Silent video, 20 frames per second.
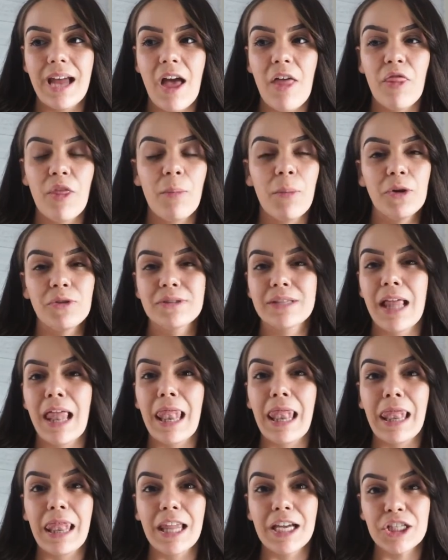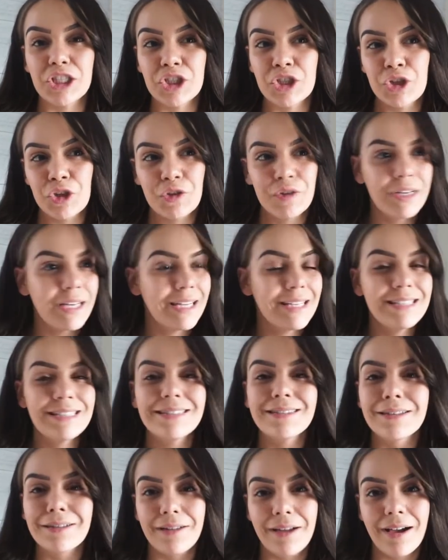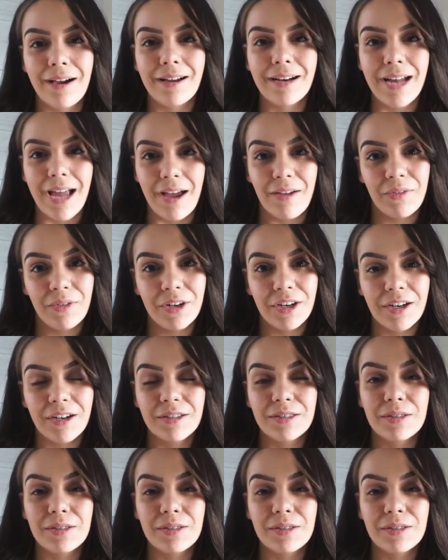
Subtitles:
the most luxurious salon ever.